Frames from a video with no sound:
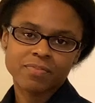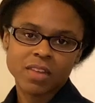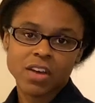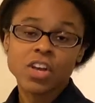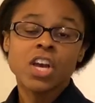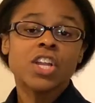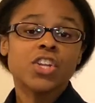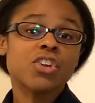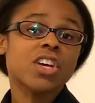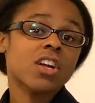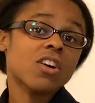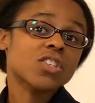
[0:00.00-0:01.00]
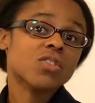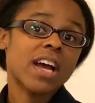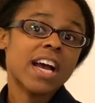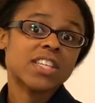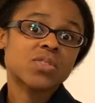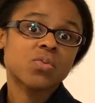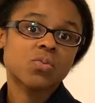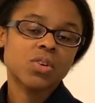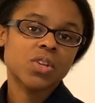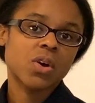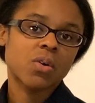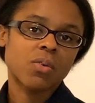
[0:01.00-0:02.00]
uh, you could also ask,
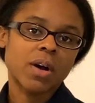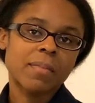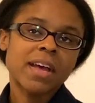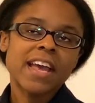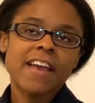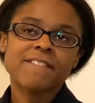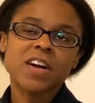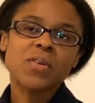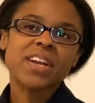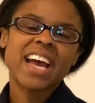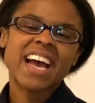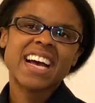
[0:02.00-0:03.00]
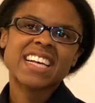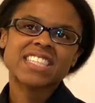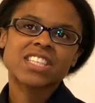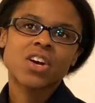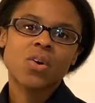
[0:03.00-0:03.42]
you know, um, if I were to ask,